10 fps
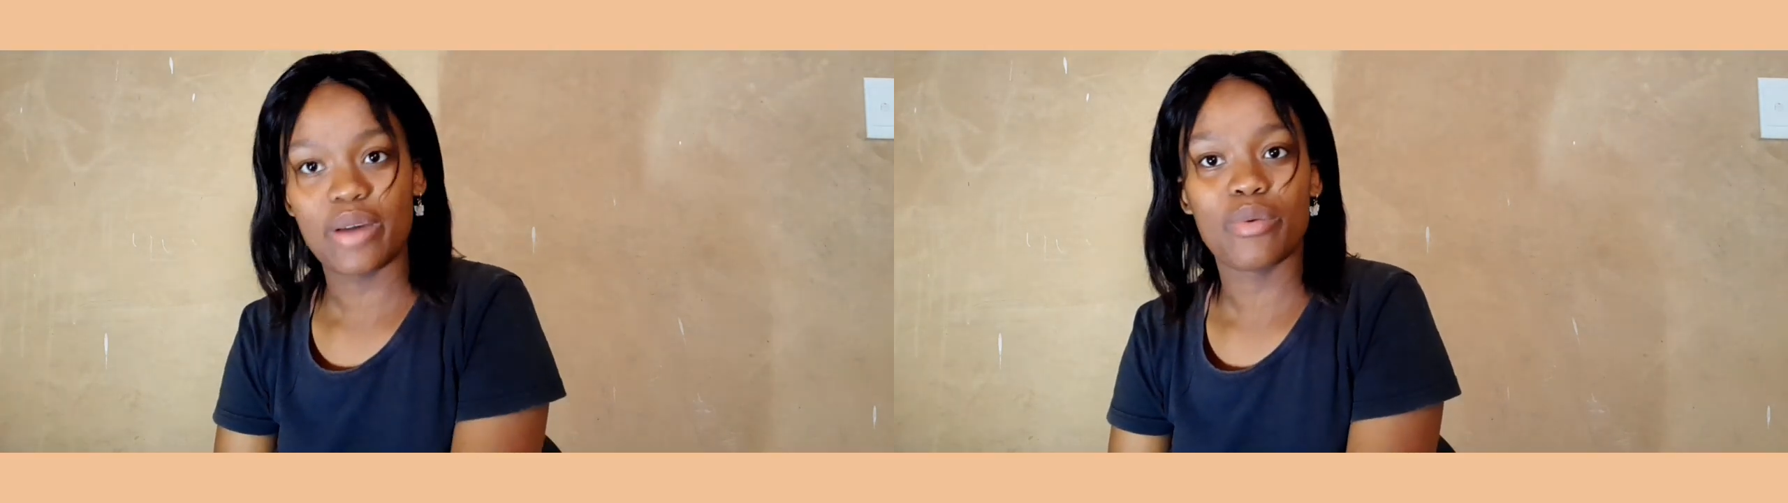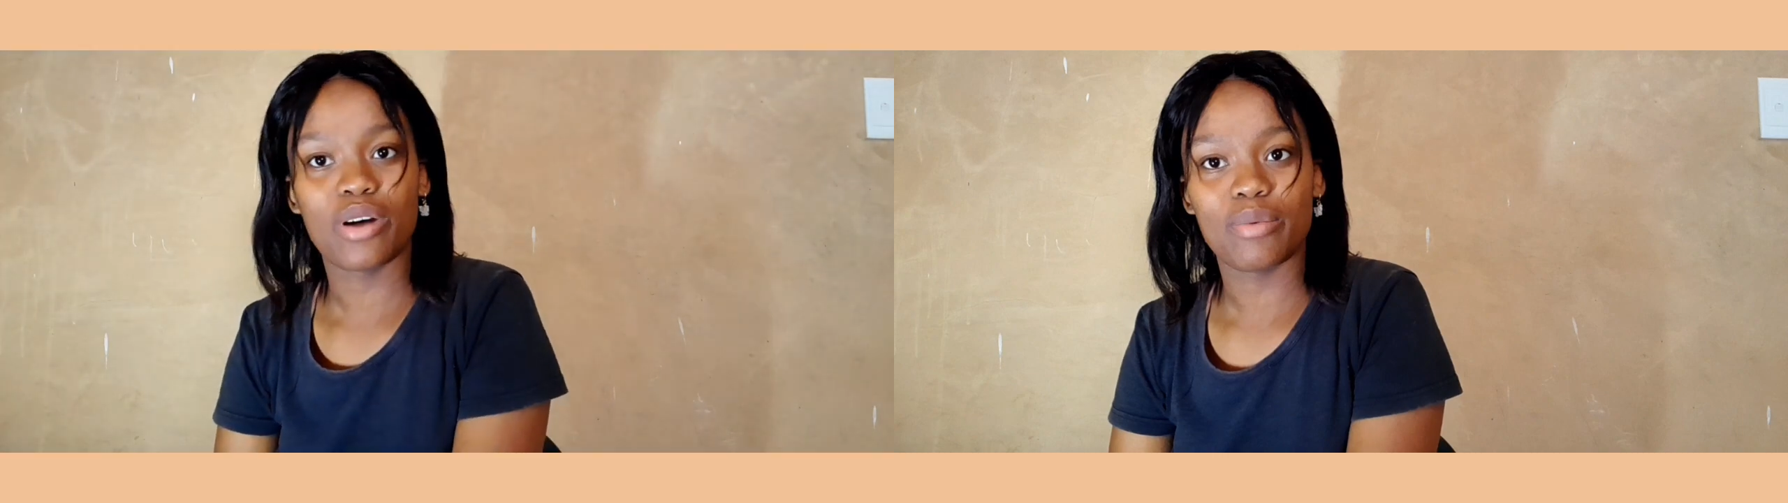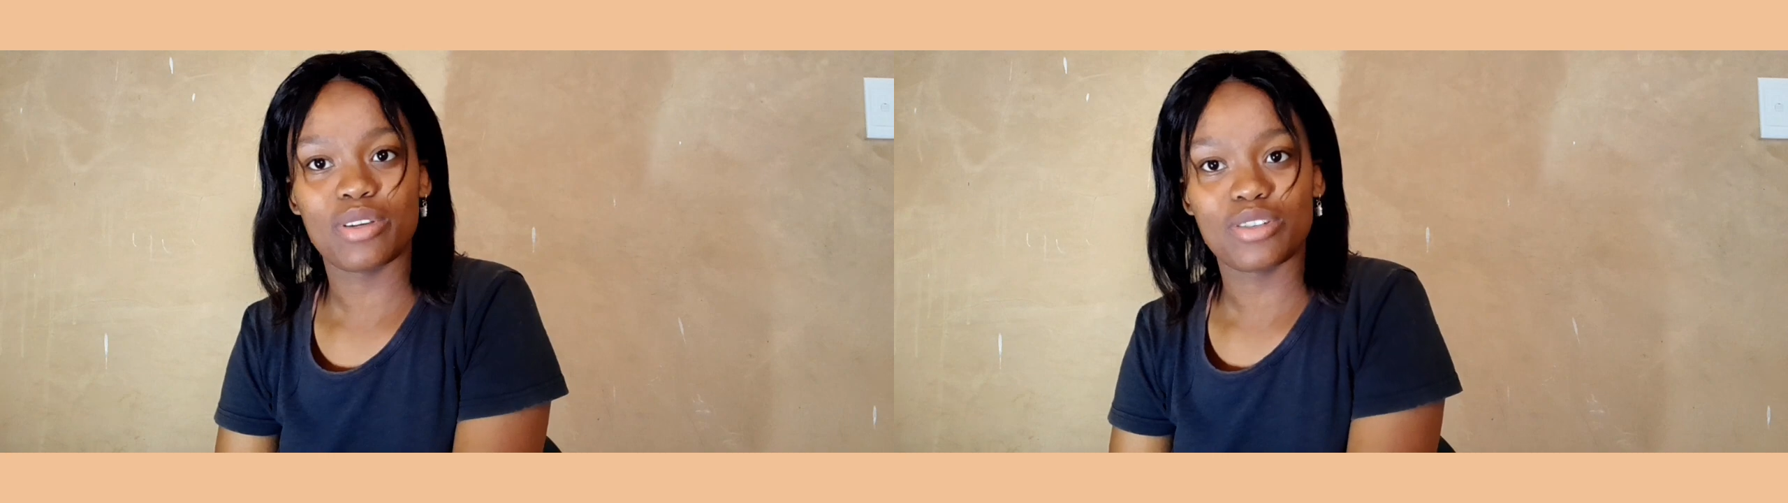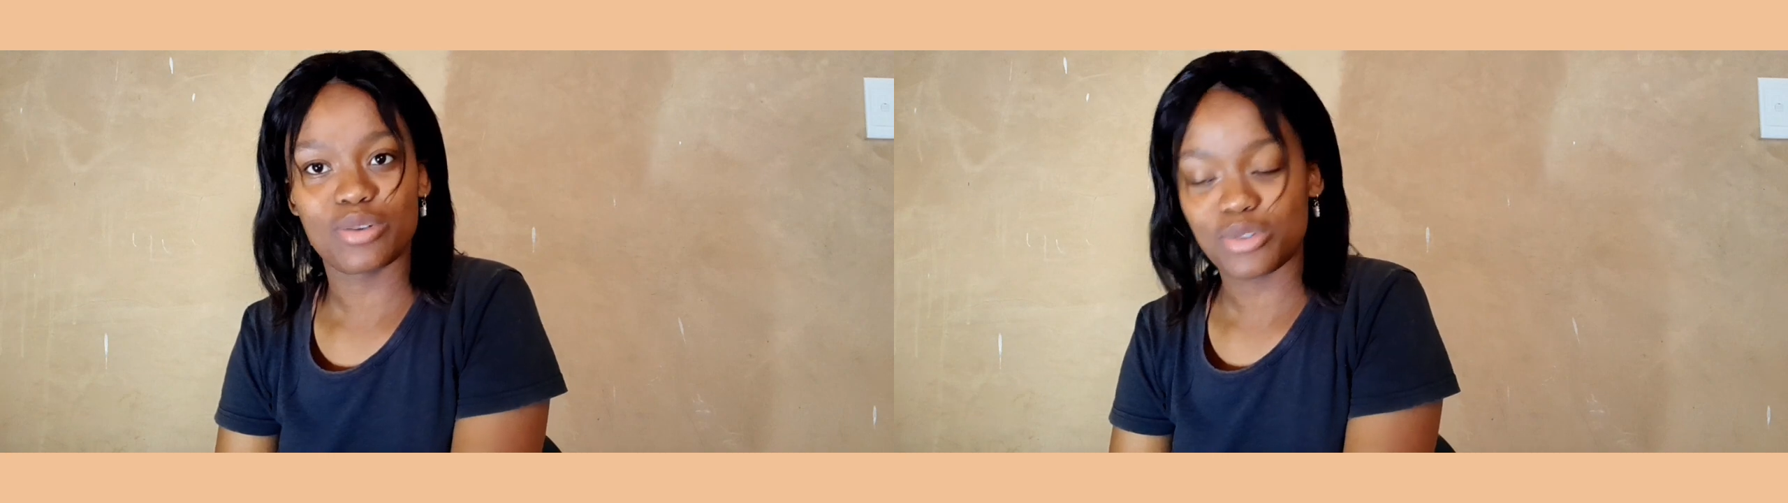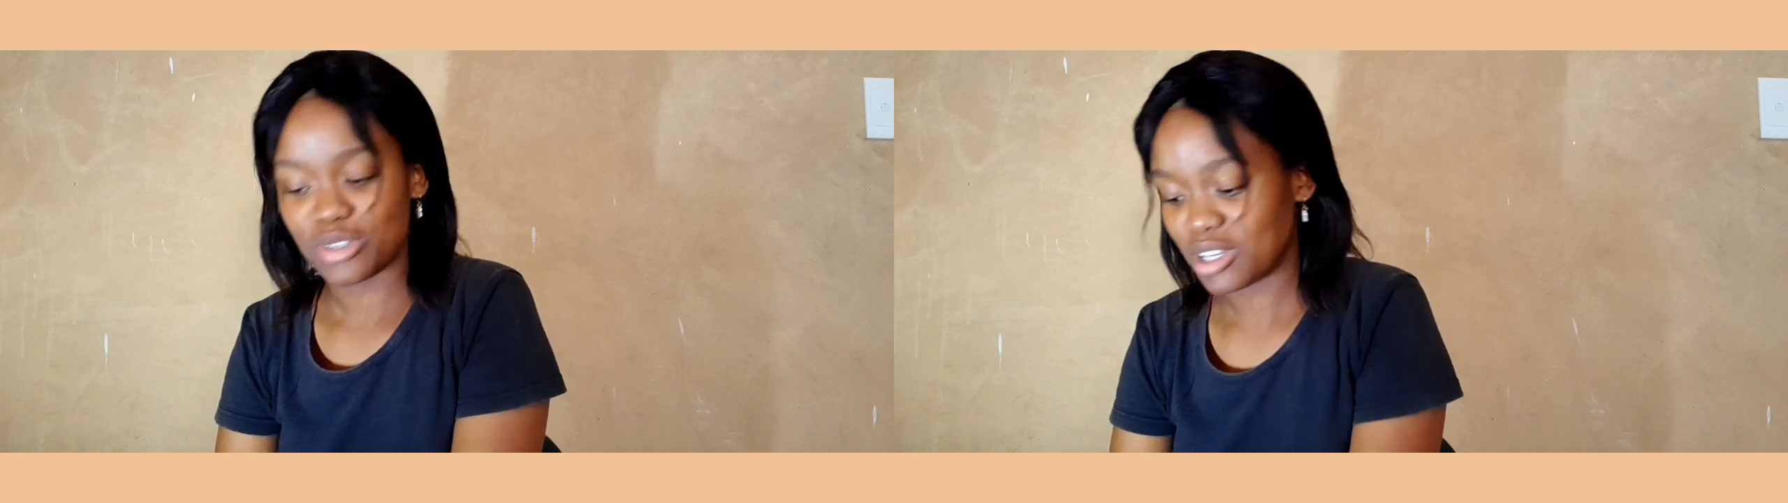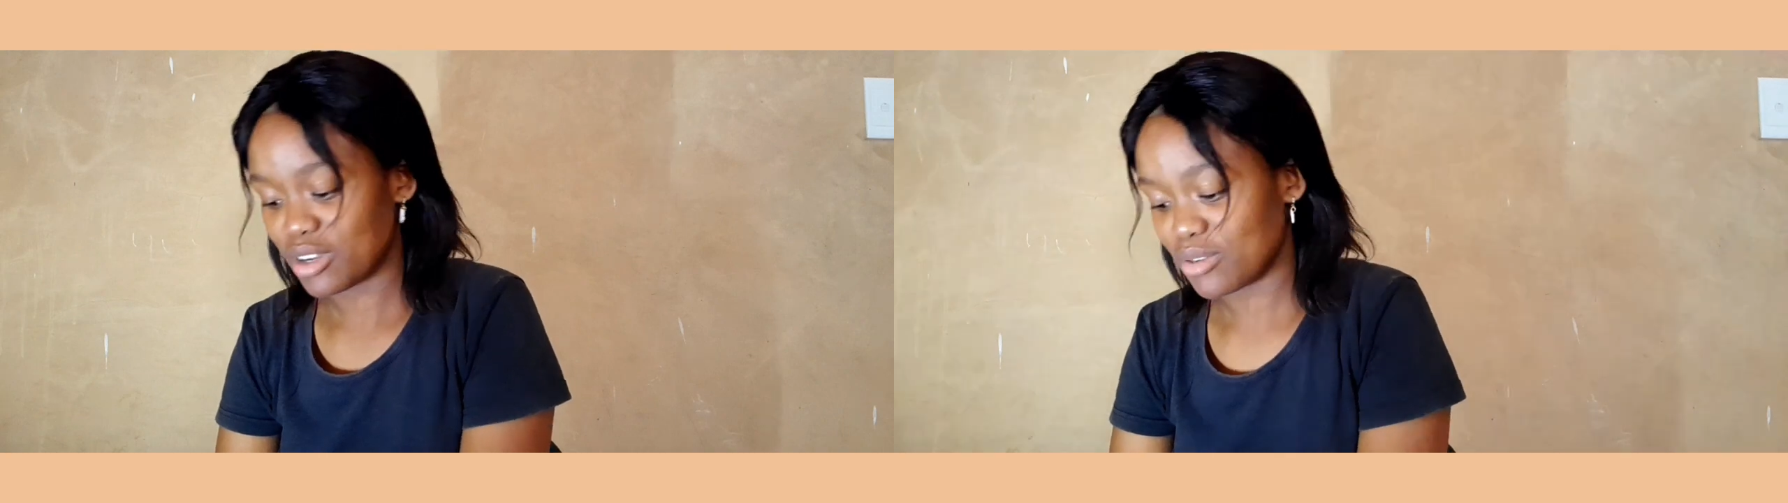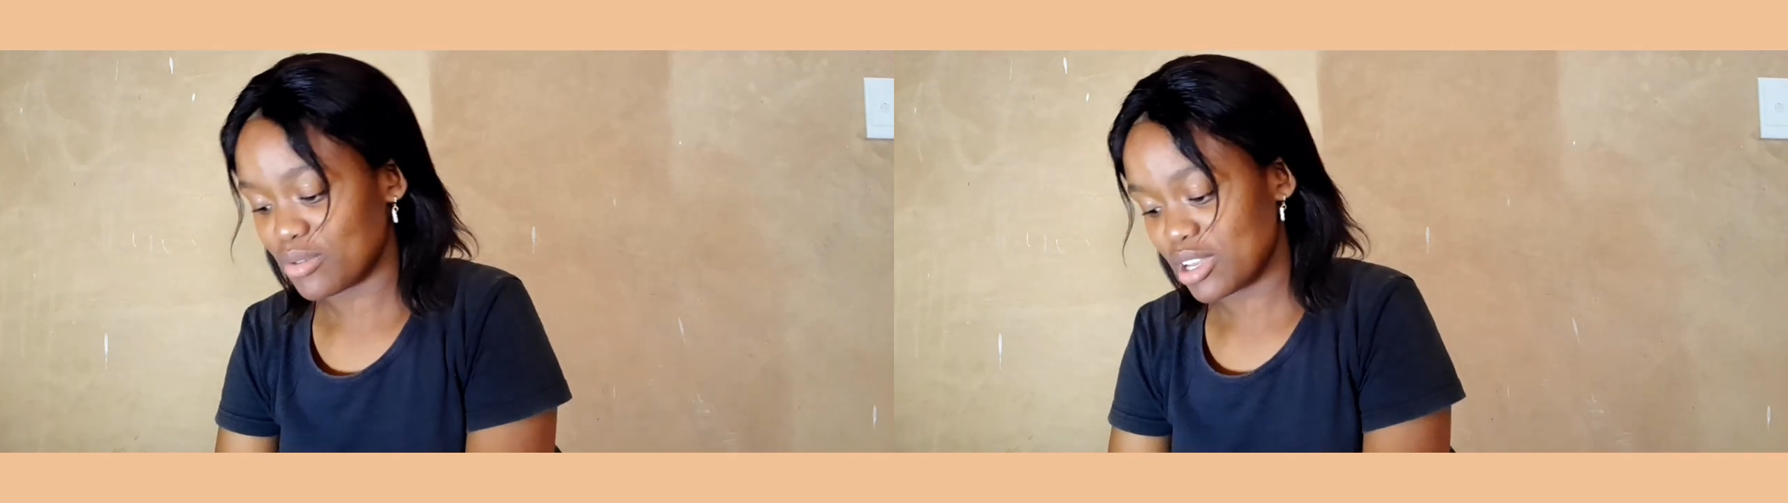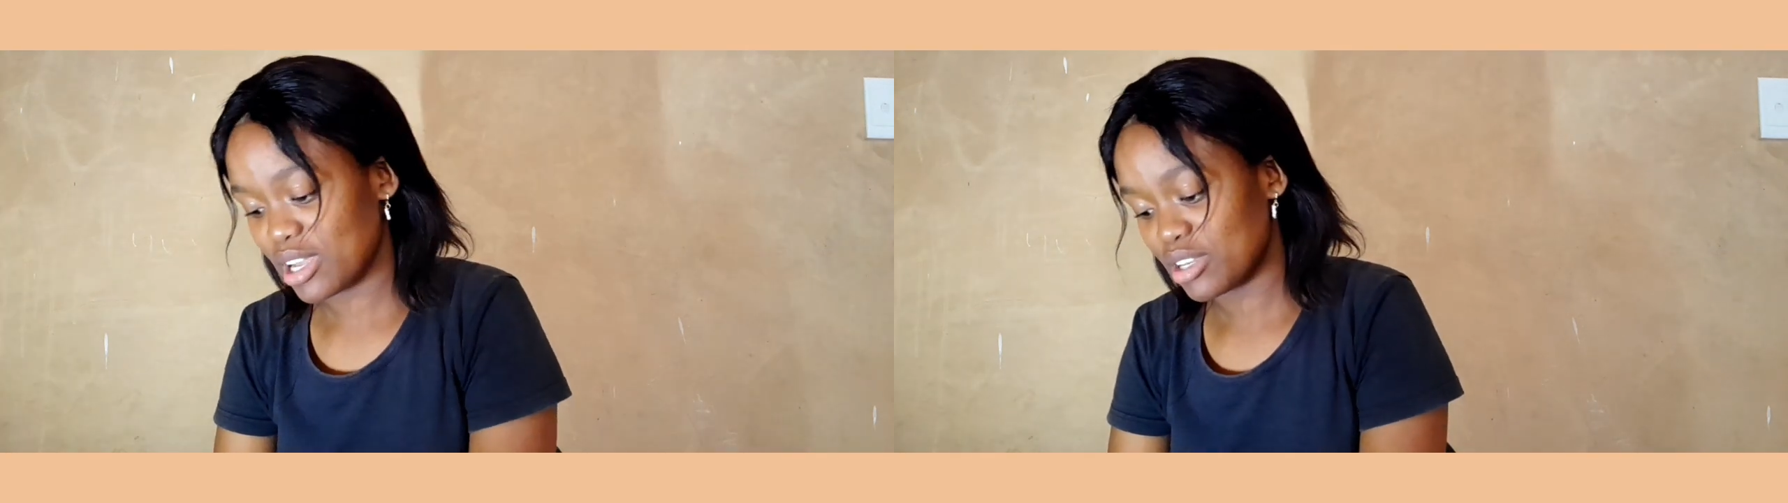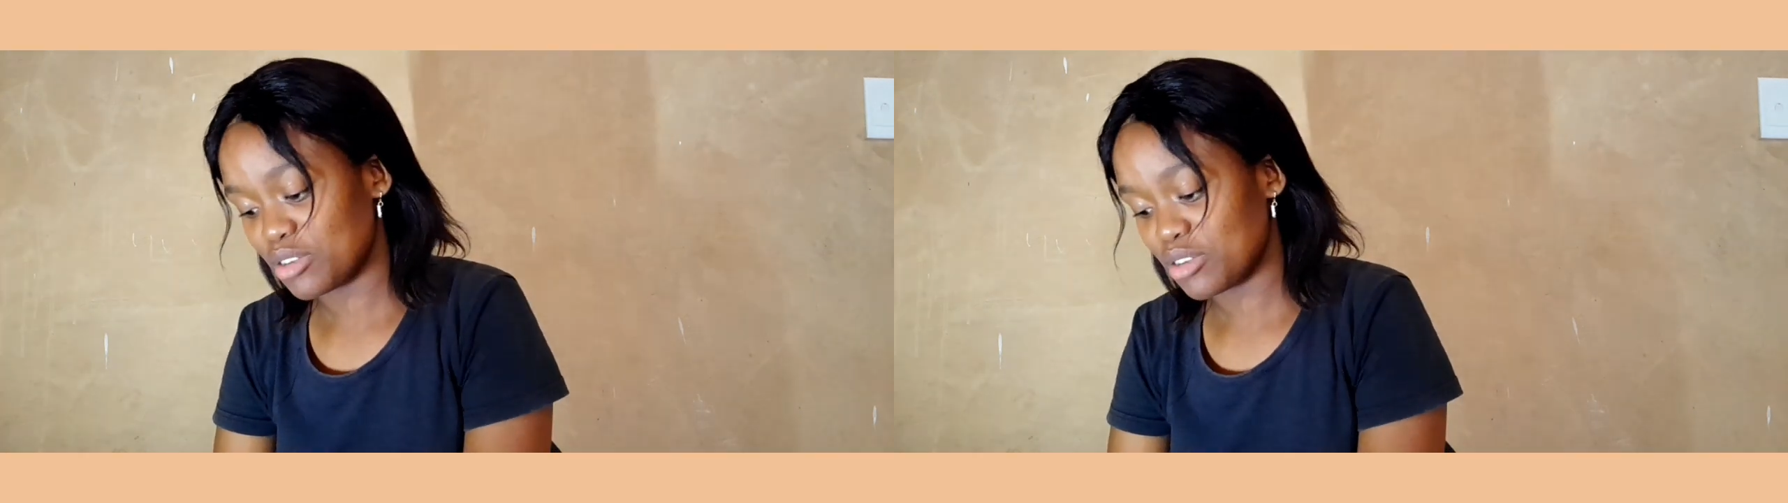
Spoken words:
ungabe nje uzothenga online,